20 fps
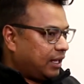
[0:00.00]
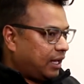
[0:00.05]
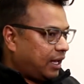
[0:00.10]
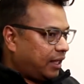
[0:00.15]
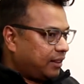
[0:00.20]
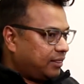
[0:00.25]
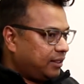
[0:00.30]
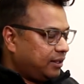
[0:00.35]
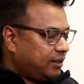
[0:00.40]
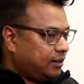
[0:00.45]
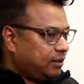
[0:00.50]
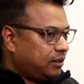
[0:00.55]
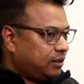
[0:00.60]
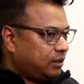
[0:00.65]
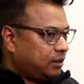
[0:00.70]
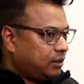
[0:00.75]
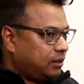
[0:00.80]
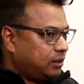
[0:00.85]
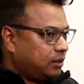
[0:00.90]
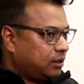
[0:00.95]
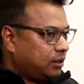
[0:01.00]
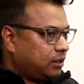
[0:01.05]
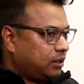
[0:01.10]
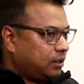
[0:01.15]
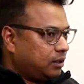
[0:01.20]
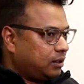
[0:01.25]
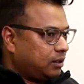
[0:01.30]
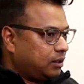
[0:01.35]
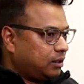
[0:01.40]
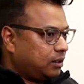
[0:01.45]
I think
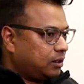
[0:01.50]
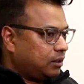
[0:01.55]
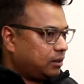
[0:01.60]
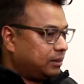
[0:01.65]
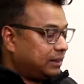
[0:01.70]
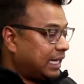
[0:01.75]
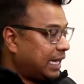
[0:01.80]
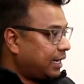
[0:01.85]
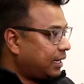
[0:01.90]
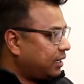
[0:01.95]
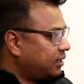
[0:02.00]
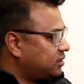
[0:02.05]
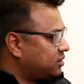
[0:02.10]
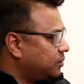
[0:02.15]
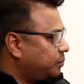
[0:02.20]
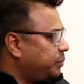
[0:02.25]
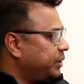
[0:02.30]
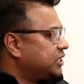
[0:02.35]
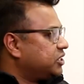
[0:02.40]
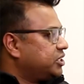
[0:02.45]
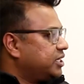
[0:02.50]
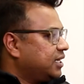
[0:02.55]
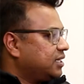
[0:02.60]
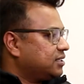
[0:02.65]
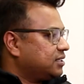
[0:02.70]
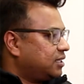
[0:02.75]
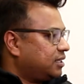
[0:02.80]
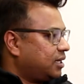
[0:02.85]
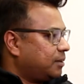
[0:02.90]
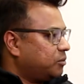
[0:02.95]
that is a big
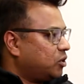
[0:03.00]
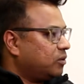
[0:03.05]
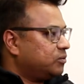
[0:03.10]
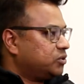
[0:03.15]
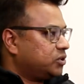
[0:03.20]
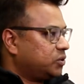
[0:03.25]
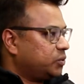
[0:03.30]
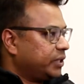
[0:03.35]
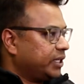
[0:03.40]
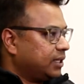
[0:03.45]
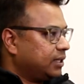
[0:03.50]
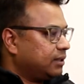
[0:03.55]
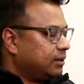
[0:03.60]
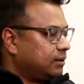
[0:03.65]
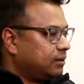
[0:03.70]
change that I'm observing.